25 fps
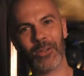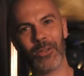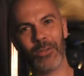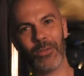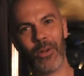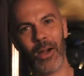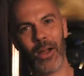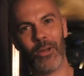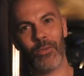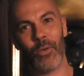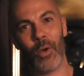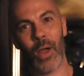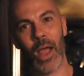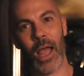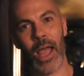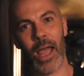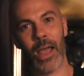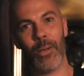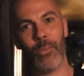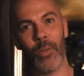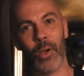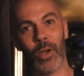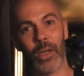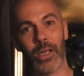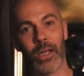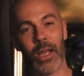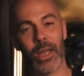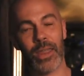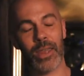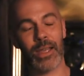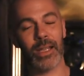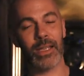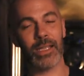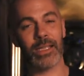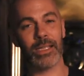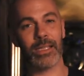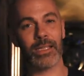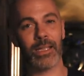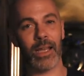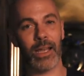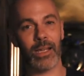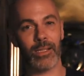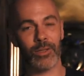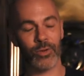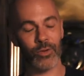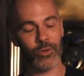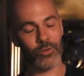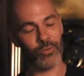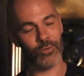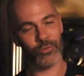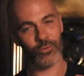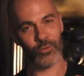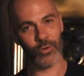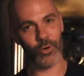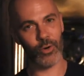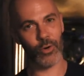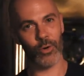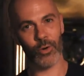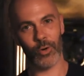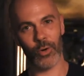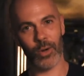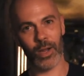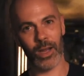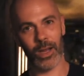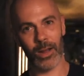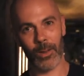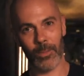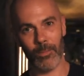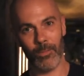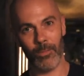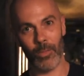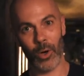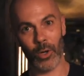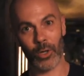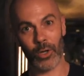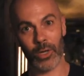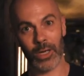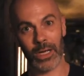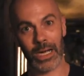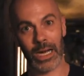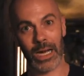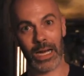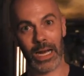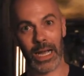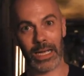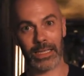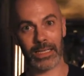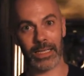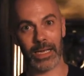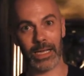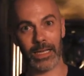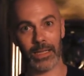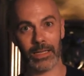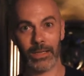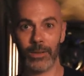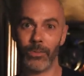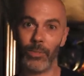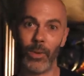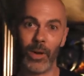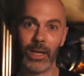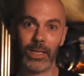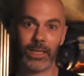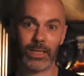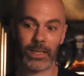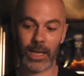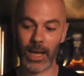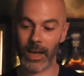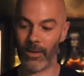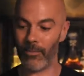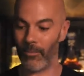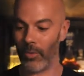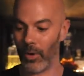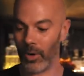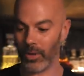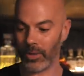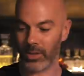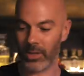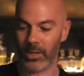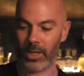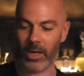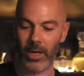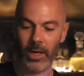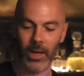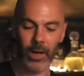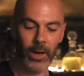Survival Handbook, and I think this is a true modern classic. This is by Sam Ross